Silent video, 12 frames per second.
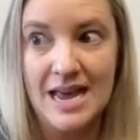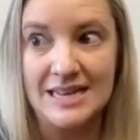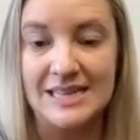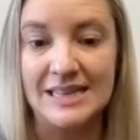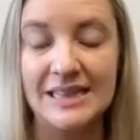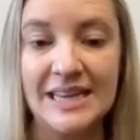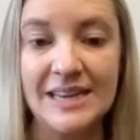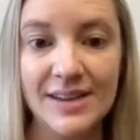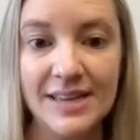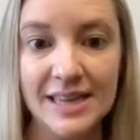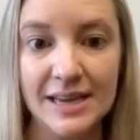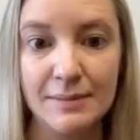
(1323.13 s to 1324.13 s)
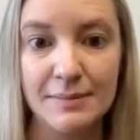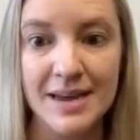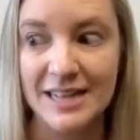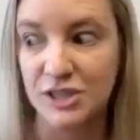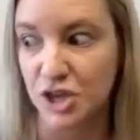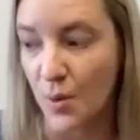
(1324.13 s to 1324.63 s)
is leaving them,
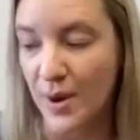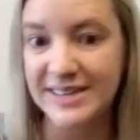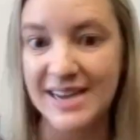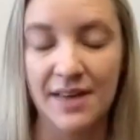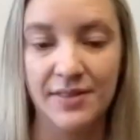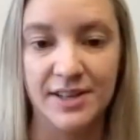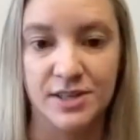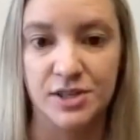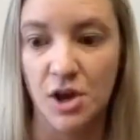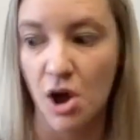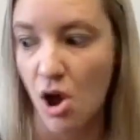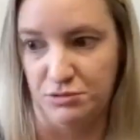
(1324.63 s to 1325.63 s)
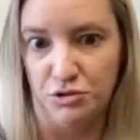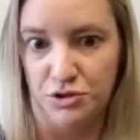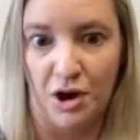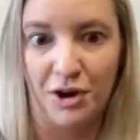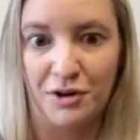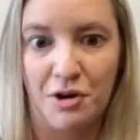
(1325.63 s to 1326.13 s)
it's going down this
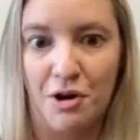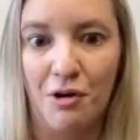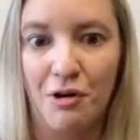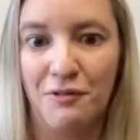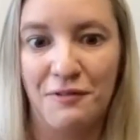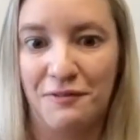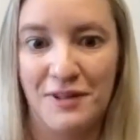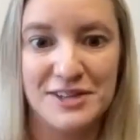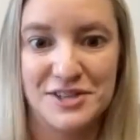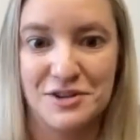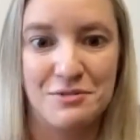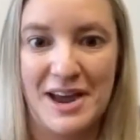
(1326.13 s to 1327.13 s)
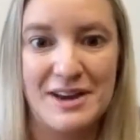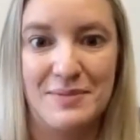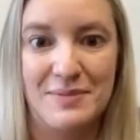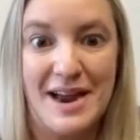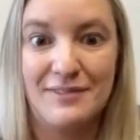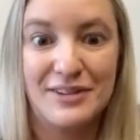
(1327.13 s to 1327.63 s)
dark hole, flushed away, and
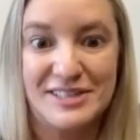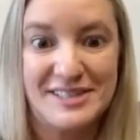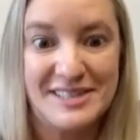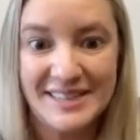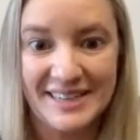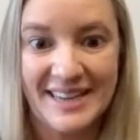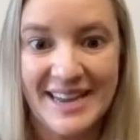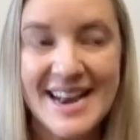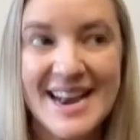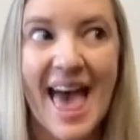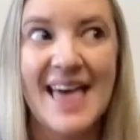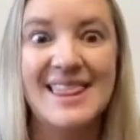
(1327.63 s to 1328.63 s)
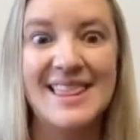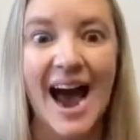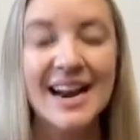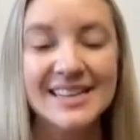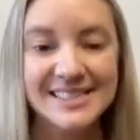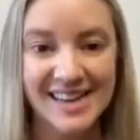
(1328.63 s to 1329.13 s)
we never see it again.
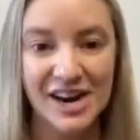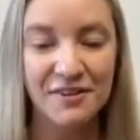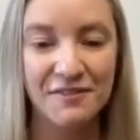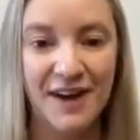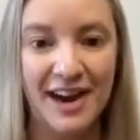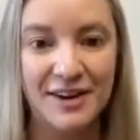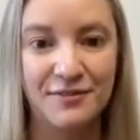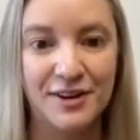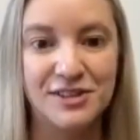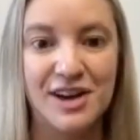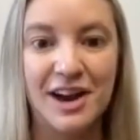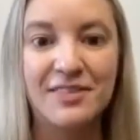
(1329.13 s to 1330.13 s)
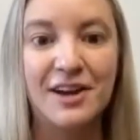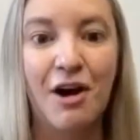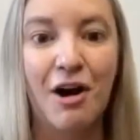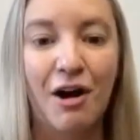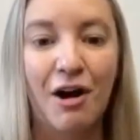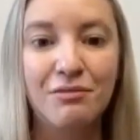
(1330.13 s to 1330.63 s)
That is terrifying for a child that
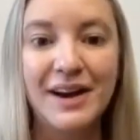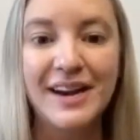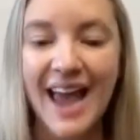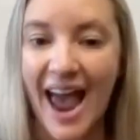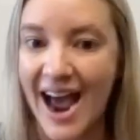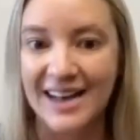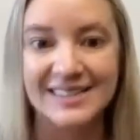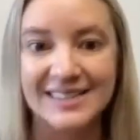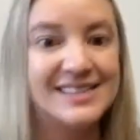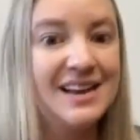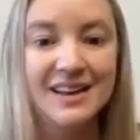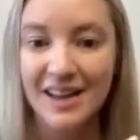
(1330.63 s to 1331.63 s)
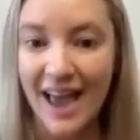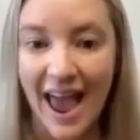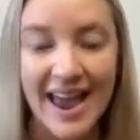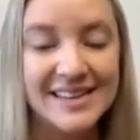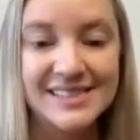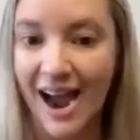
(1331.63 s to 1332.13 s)
already has
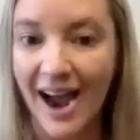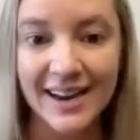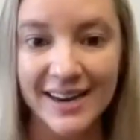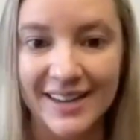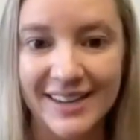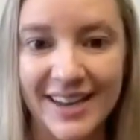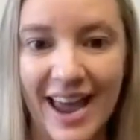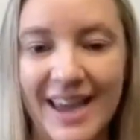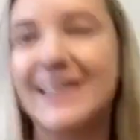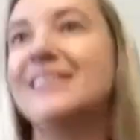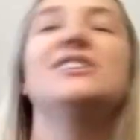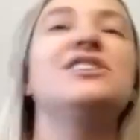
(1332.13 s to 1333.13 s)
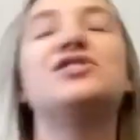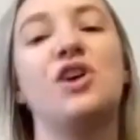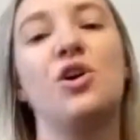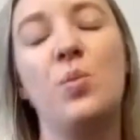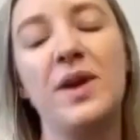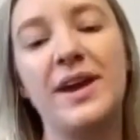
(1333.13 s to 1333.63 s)
anxiety. And
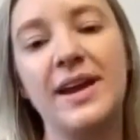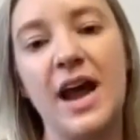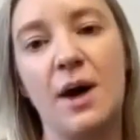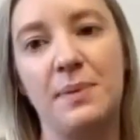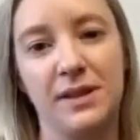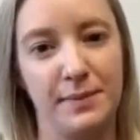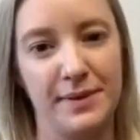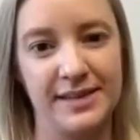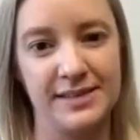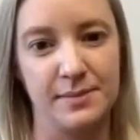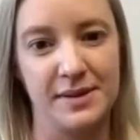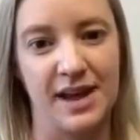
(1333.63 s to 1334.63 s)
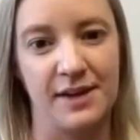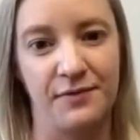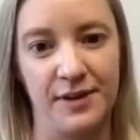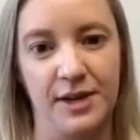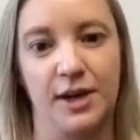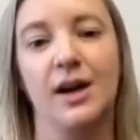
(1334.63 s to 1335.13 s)
so we can help eliminate some of that
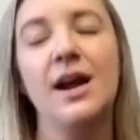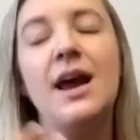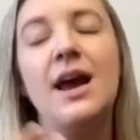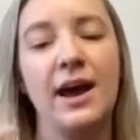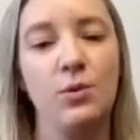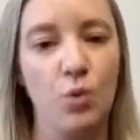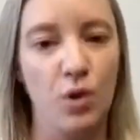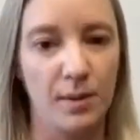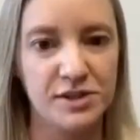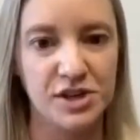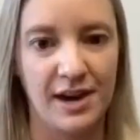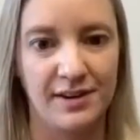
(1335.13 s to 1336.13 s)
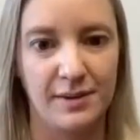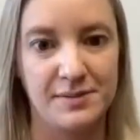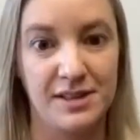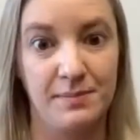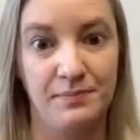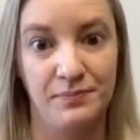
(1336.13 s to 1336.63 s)
fear and warm the child up
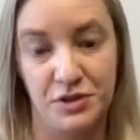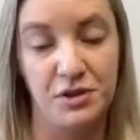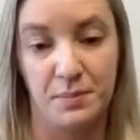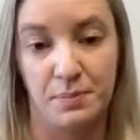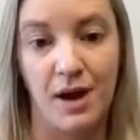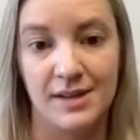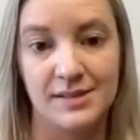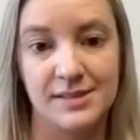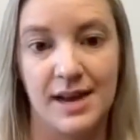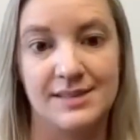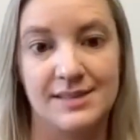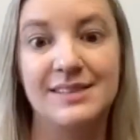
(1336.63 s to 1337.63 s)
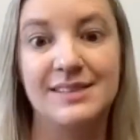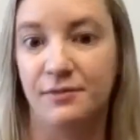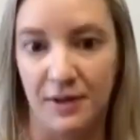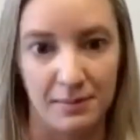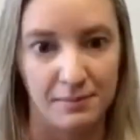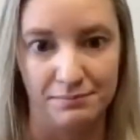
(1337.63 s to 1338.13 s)
to the process
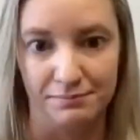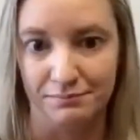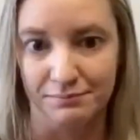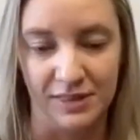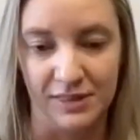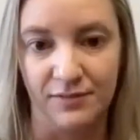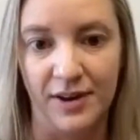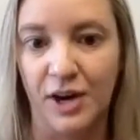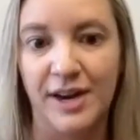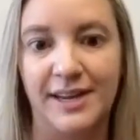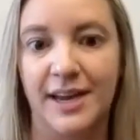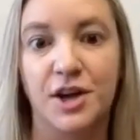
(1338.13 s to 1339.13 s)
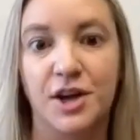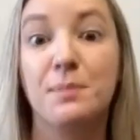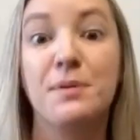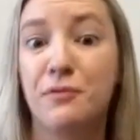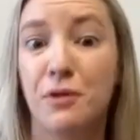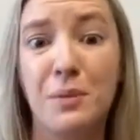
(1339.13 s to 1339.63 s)
from the very get go
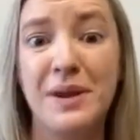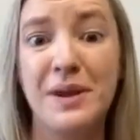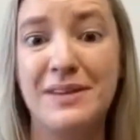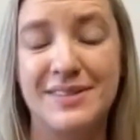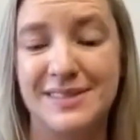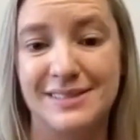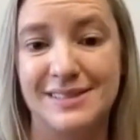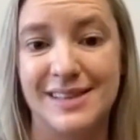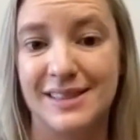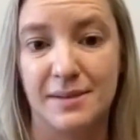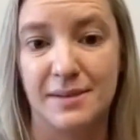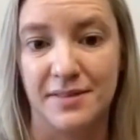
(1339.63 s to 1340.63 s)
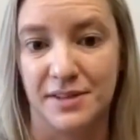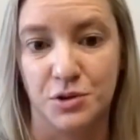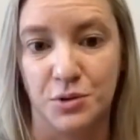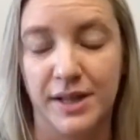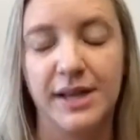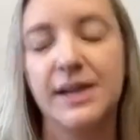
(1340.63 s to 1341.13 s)
before we even sit them on the
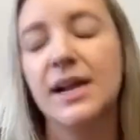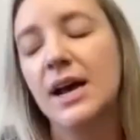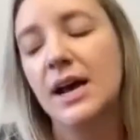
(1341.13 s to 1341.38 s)
toilet.